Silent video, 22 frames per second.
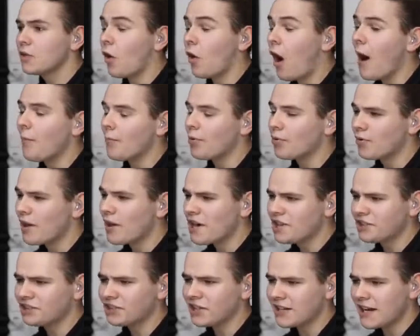you know,
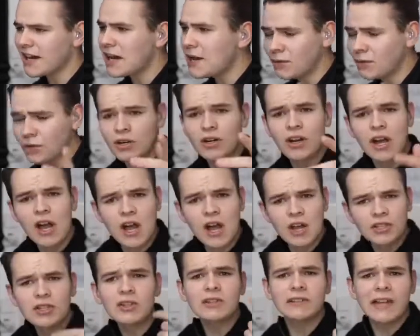operation. Either
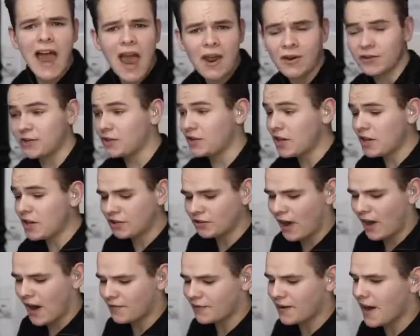to land on an
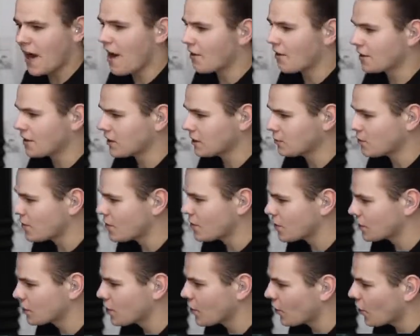aircraft carrier with
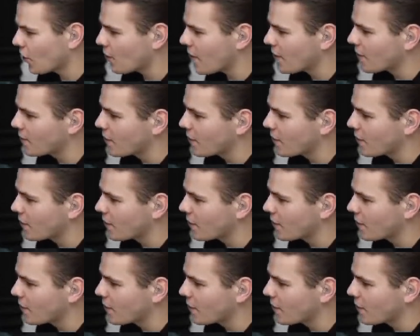the good old,